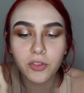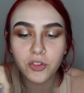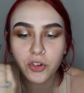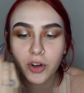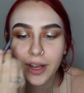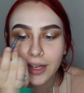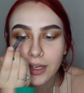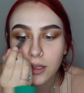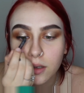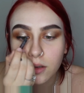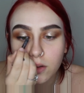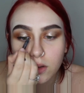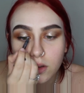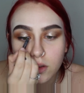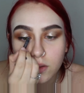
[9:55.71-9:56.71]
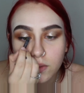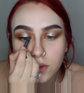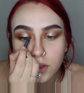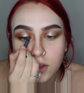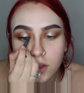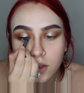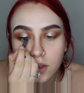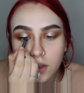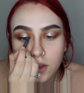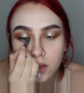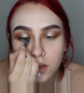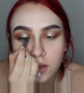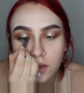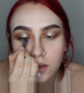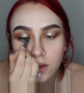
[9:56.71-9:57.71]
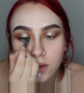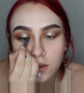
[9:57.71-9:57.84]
drag it all over the eye.